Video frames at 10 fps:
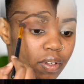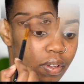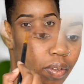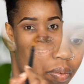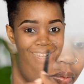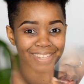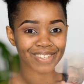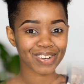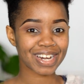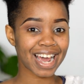Okay,
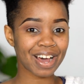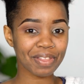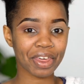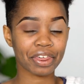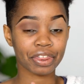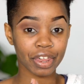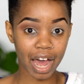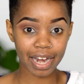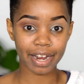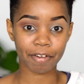so now the
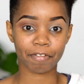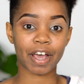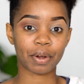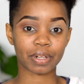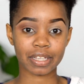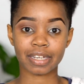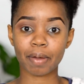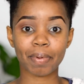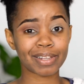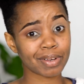third and final
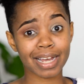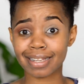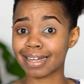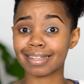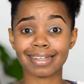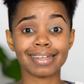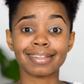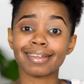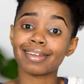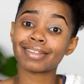step. As you guys can see,
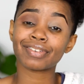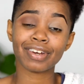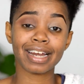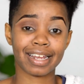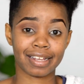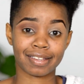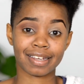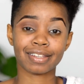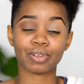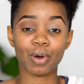it's really easy.
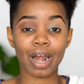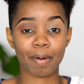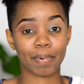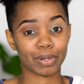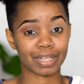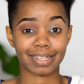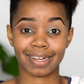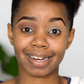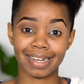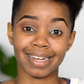It's all about the
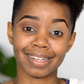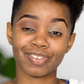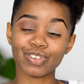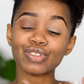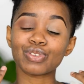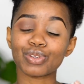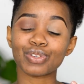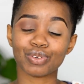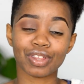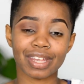techniques, just
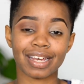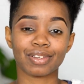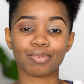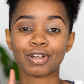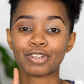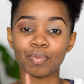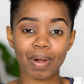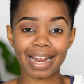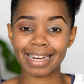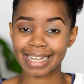those two things. What you
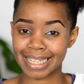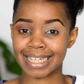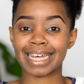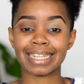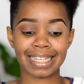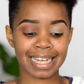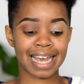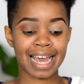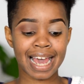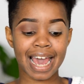blend extends,
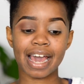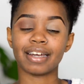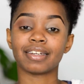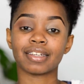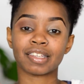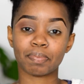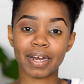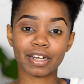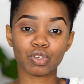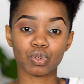and it's
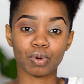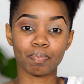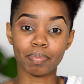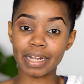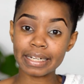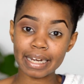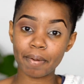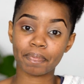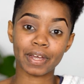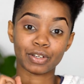better to build
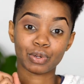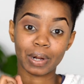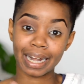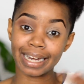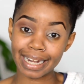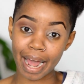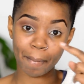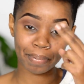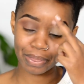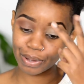up than to clean
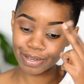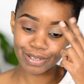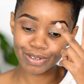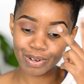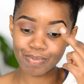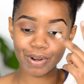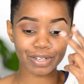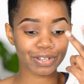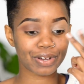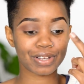up. Those two
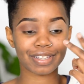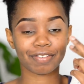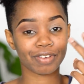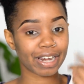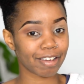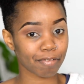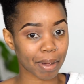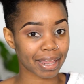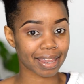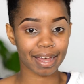mottos, if you live
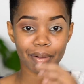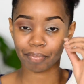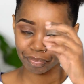by them,